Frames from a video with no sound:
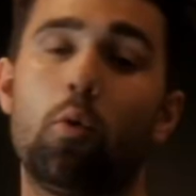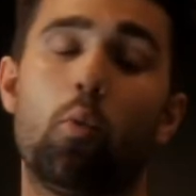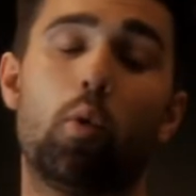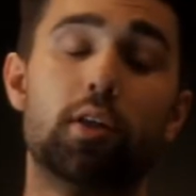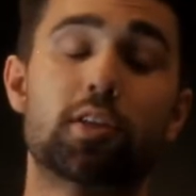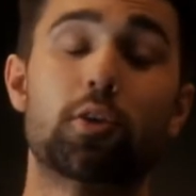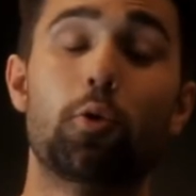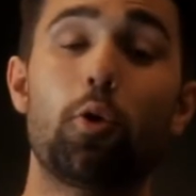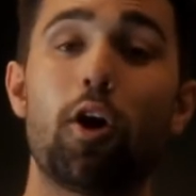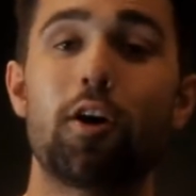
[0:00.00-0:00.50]

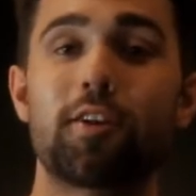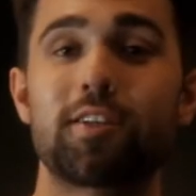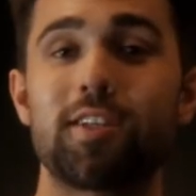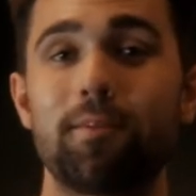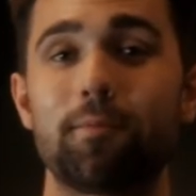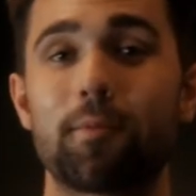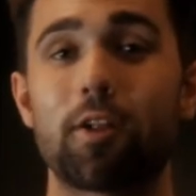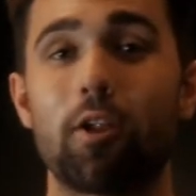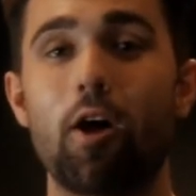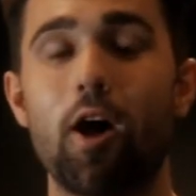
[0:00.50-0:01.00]
What's going on,
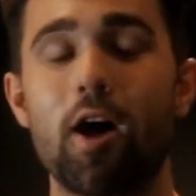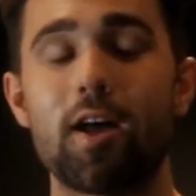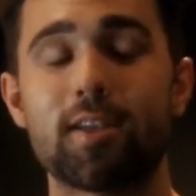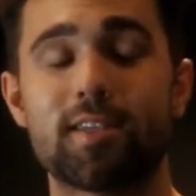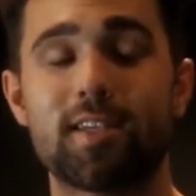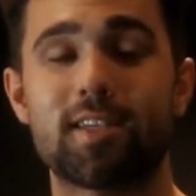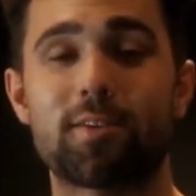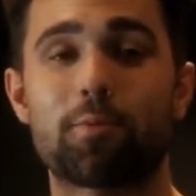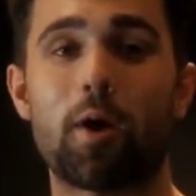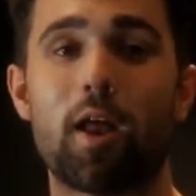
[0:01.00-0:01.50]
Team
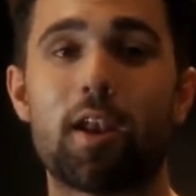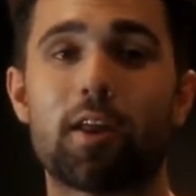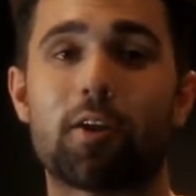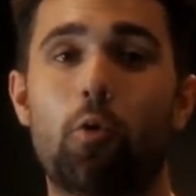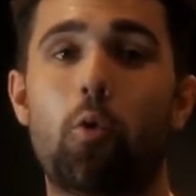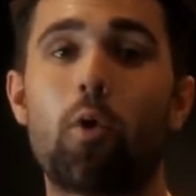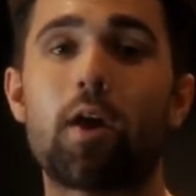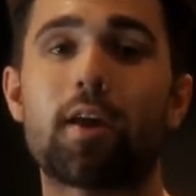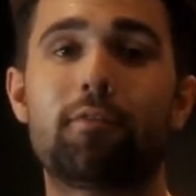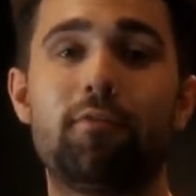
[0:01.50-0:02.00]
Colossus? We've got
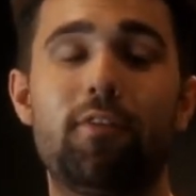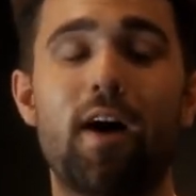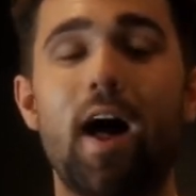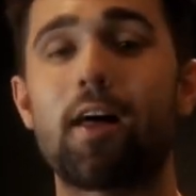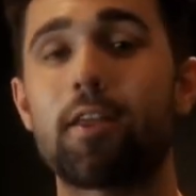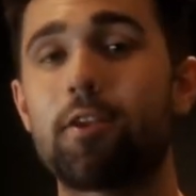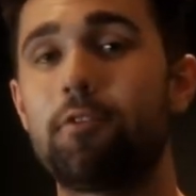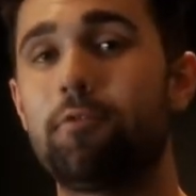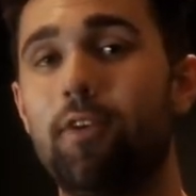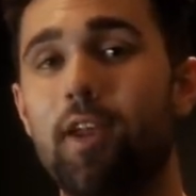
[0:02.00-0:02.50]
a quick
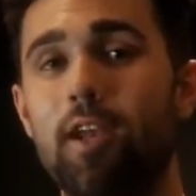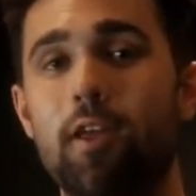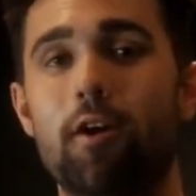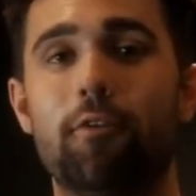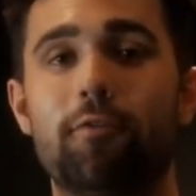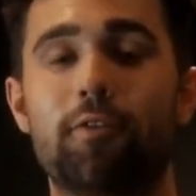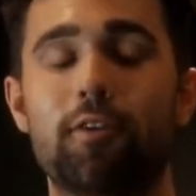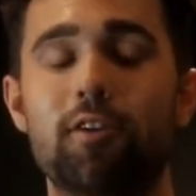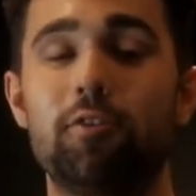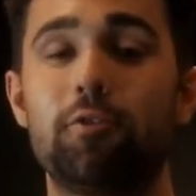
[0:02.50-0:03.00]
value
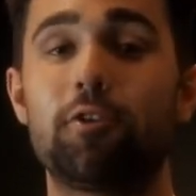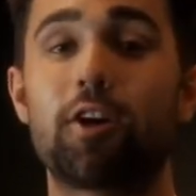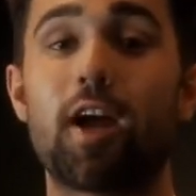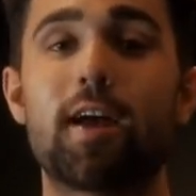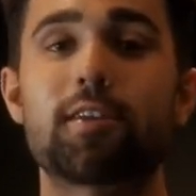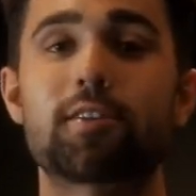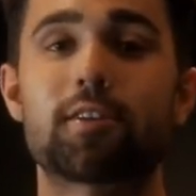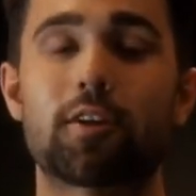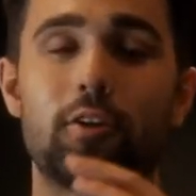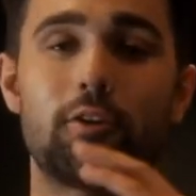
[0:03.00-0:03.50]
video for you. You
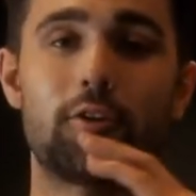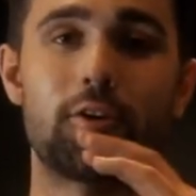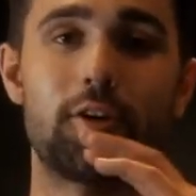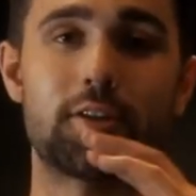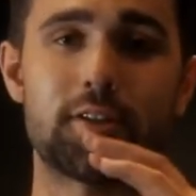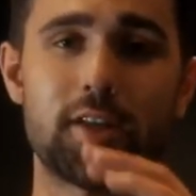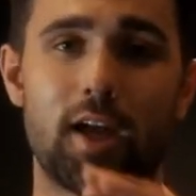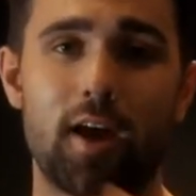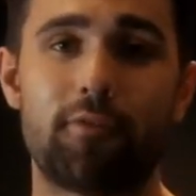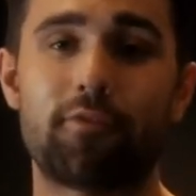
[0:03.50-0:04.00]
guys are gonna
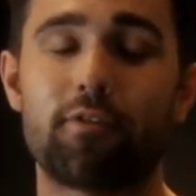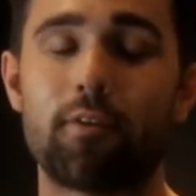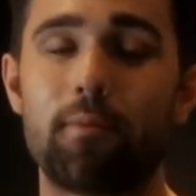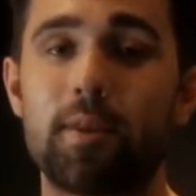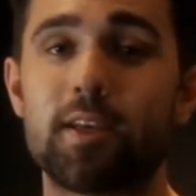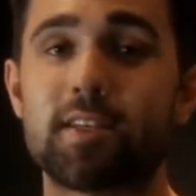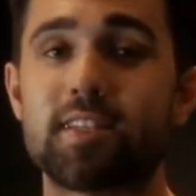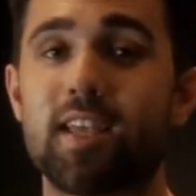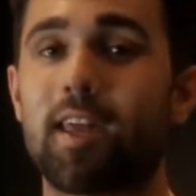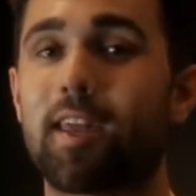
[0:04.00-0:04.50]
learn a ton from
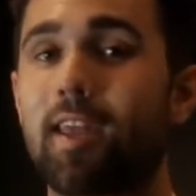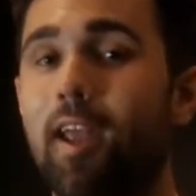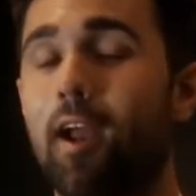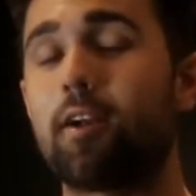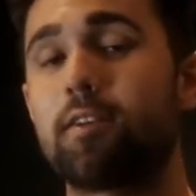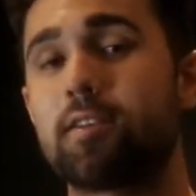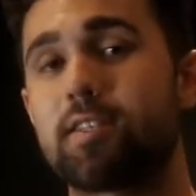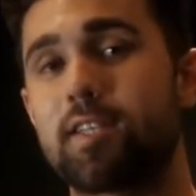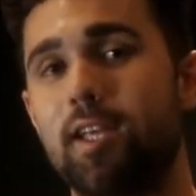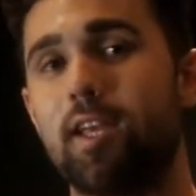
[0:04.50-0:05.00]
this, I
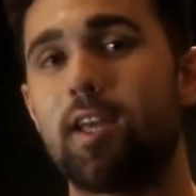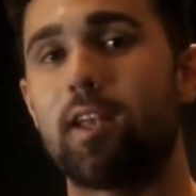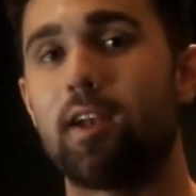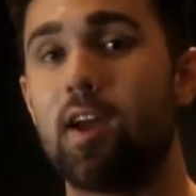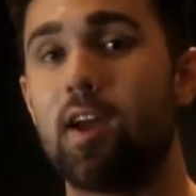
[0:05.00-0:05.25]
guarantee